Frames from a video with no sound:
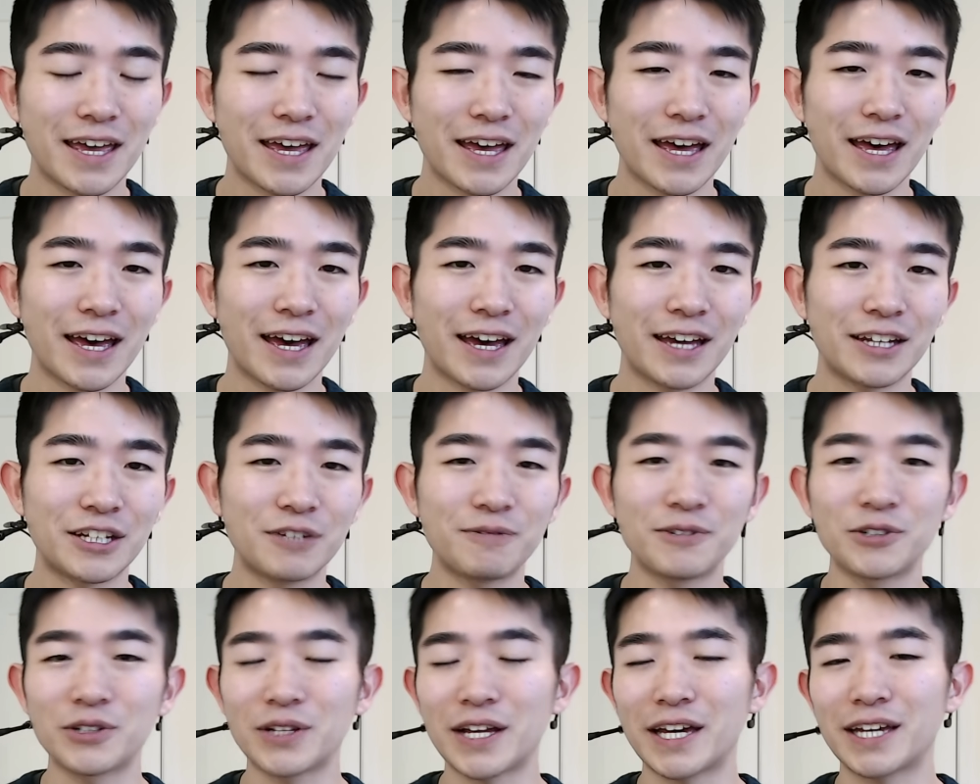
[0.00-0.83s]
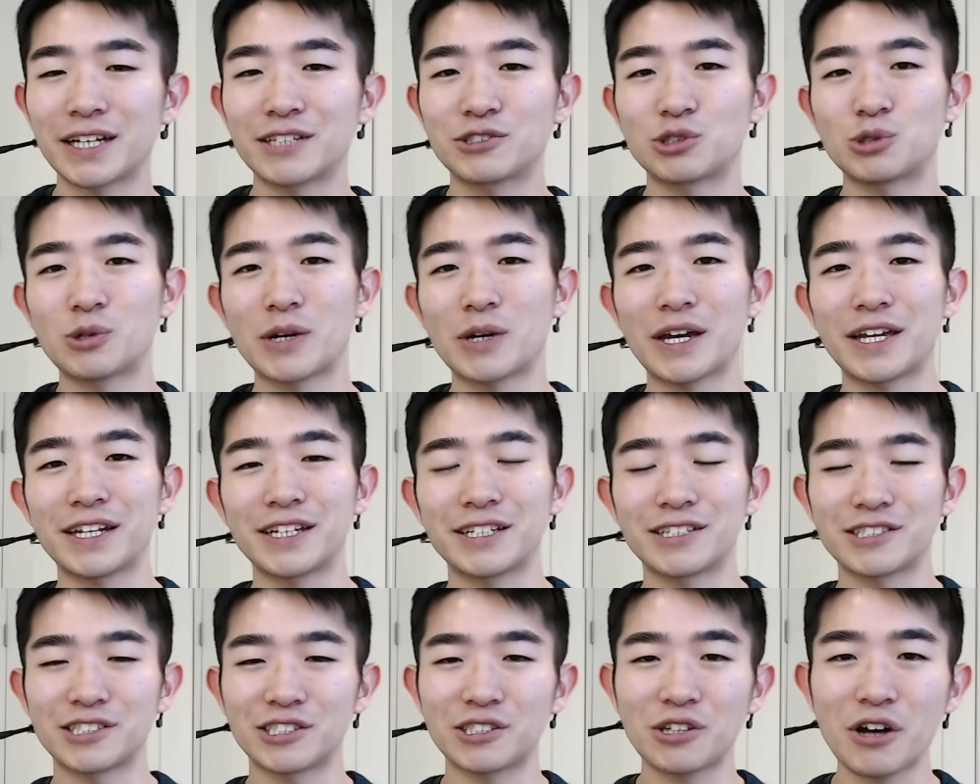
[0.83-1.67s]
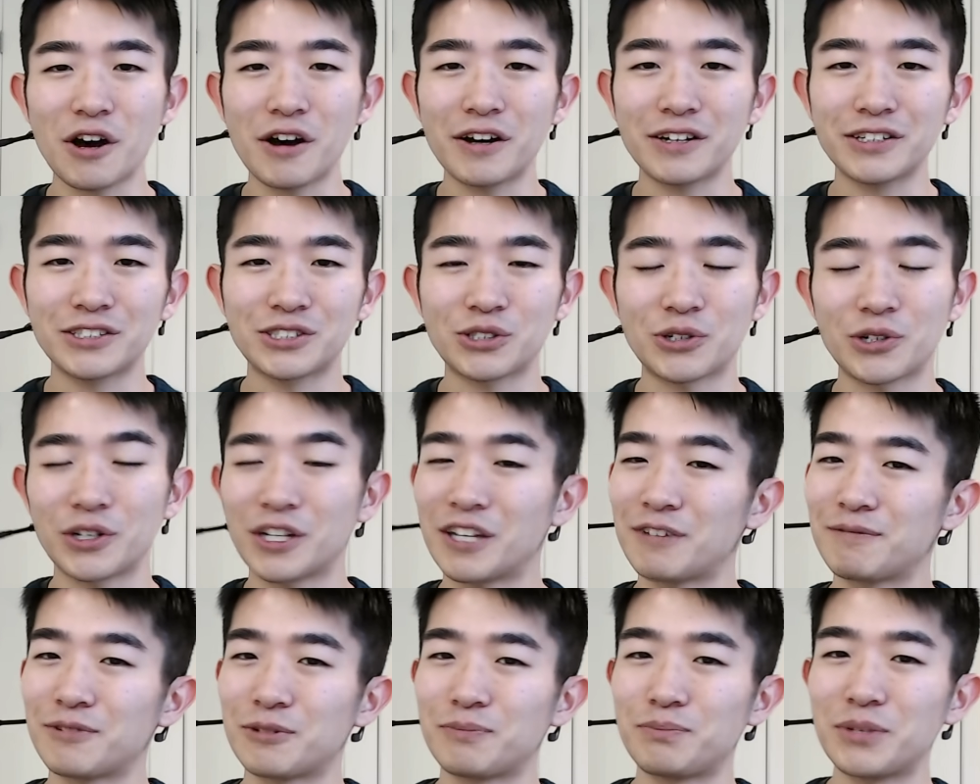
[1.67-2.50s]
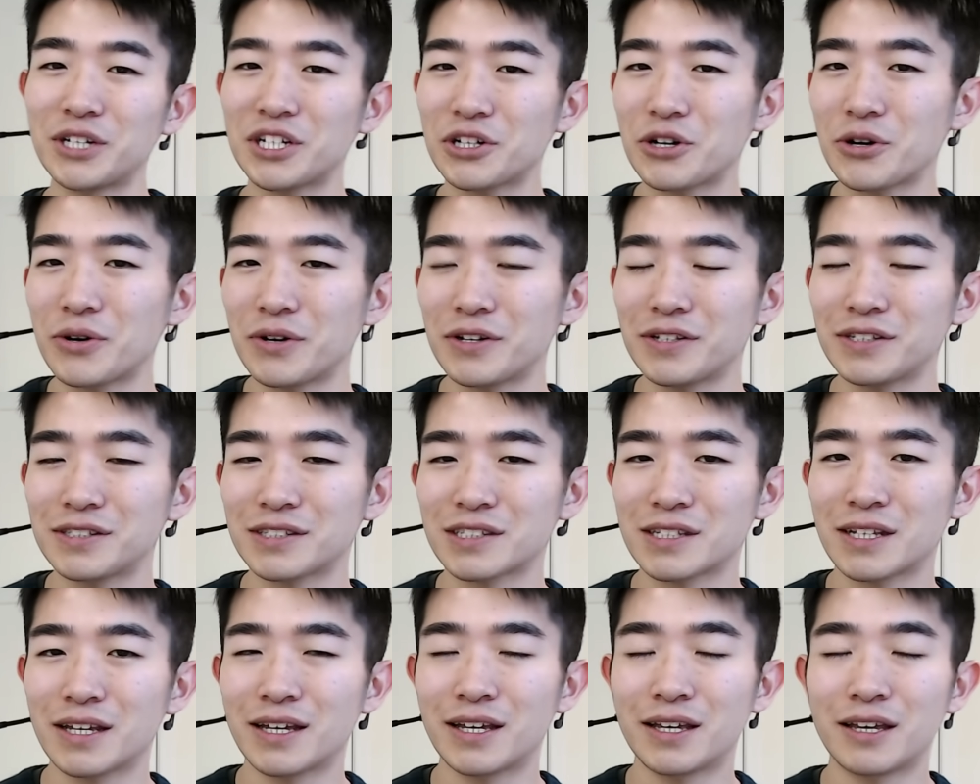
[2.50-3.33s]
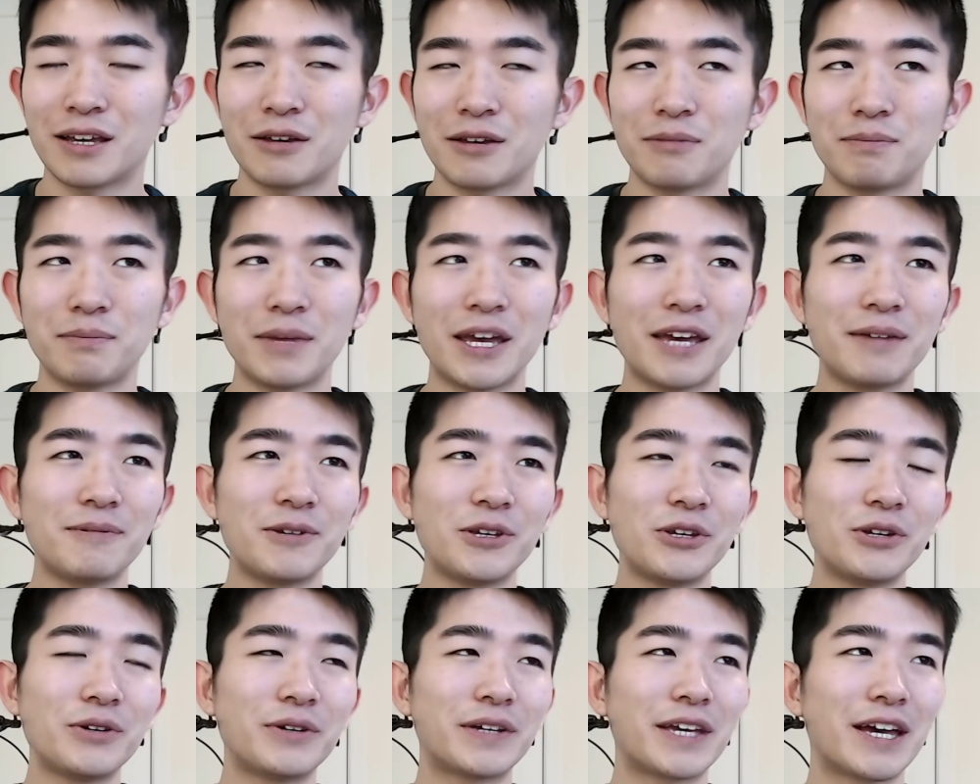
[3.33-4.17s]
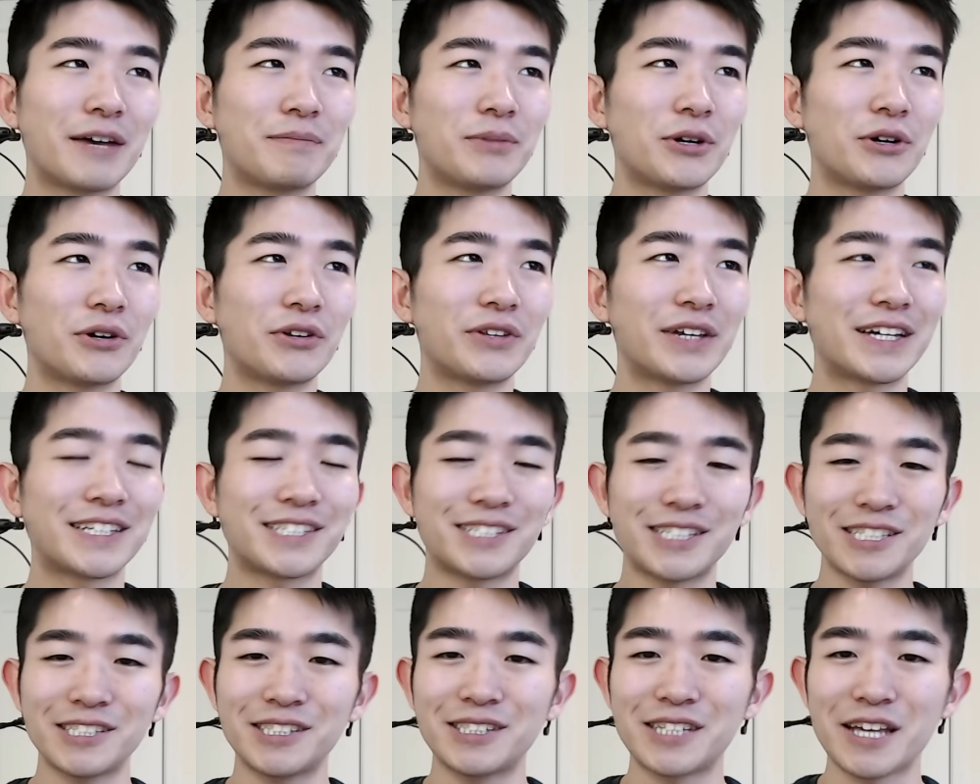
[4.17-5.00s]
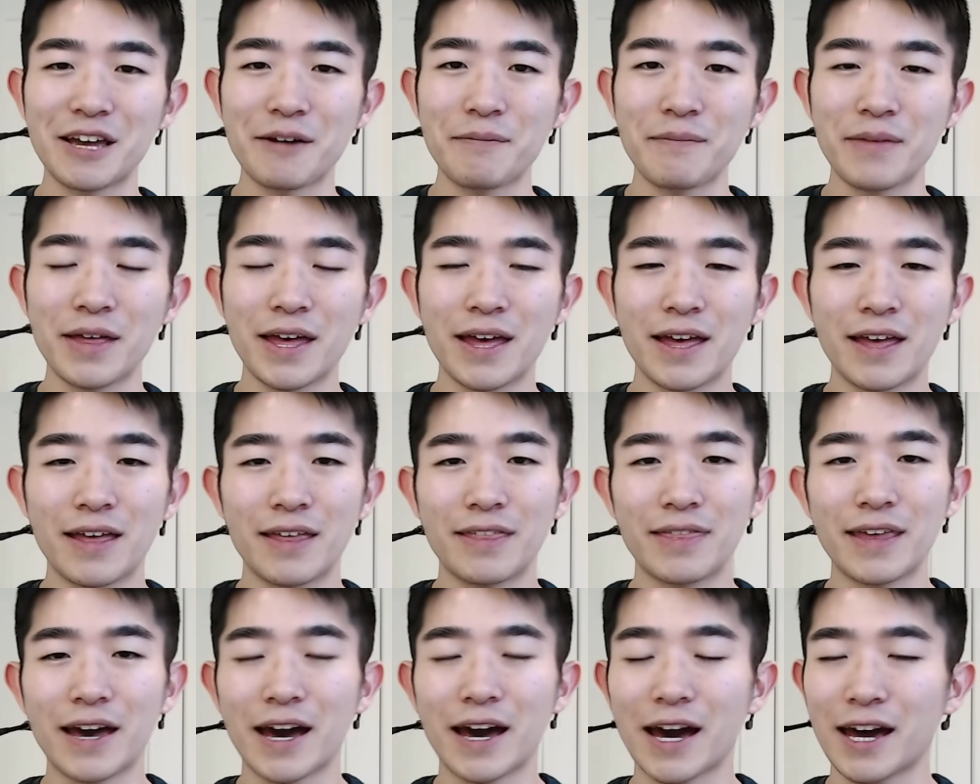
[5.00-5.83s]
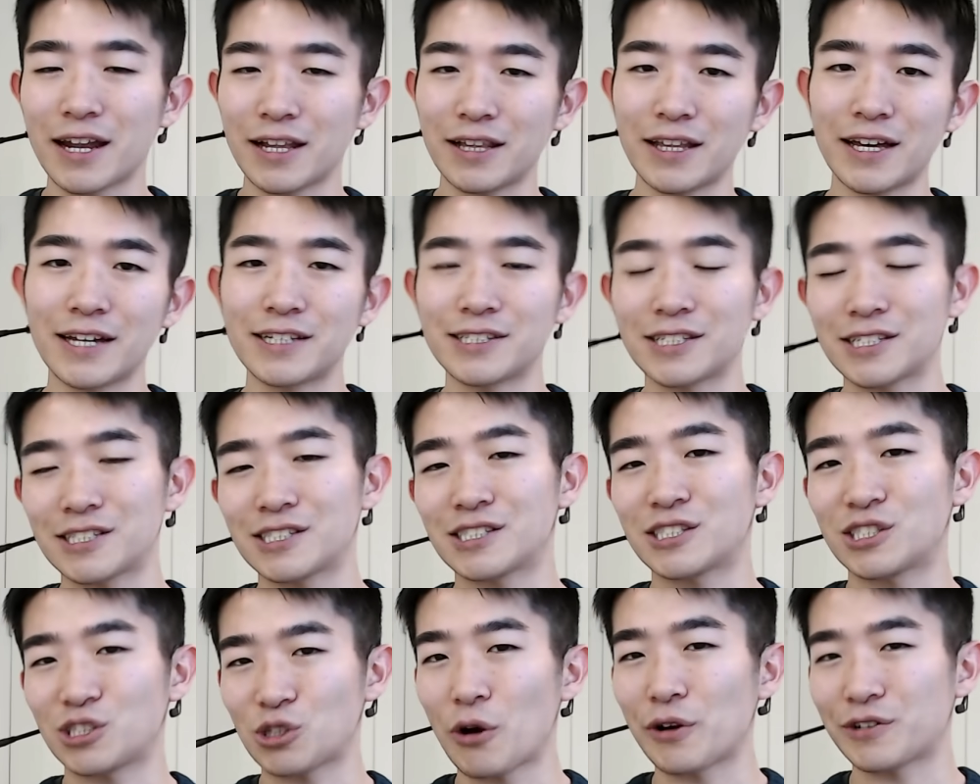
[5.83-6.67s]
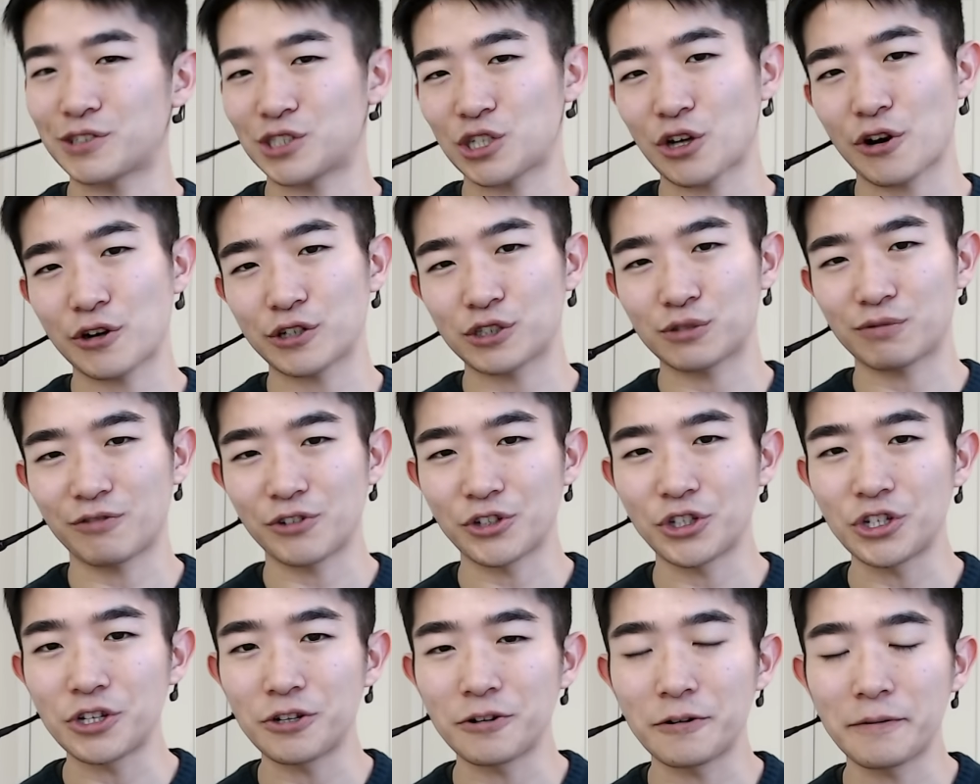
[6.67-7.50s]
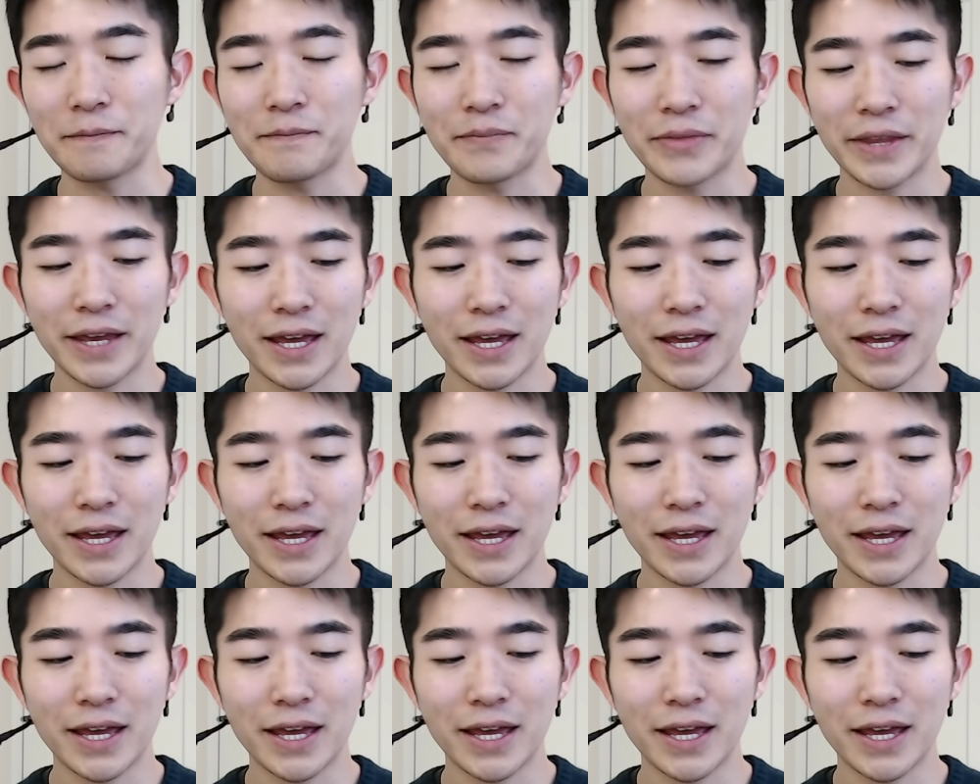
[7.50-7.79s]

And if you like trading stocks or even bitcoins, maybe you can build a system that analyzes stock charts for you.